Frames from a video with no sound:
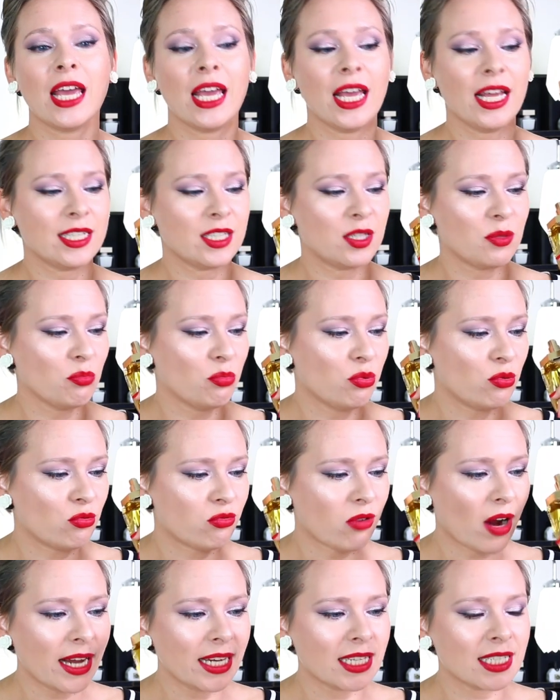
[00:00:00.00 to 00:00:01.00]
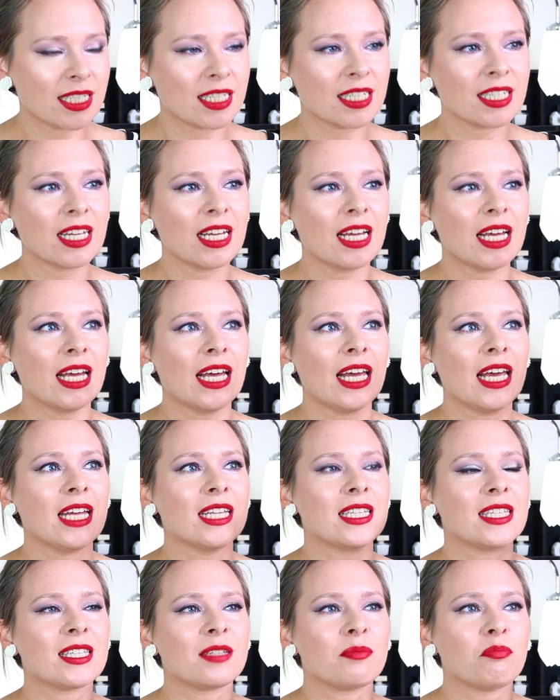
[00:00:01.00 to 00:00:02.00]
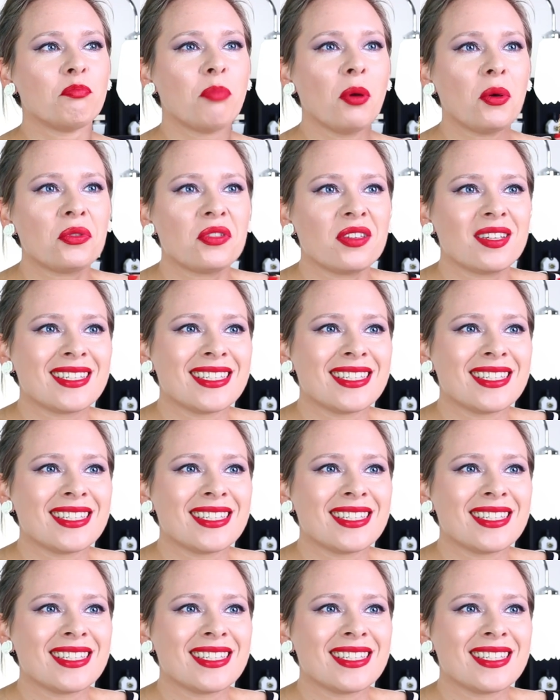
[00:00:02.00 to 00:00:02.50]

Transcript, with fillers: It's bright, it's both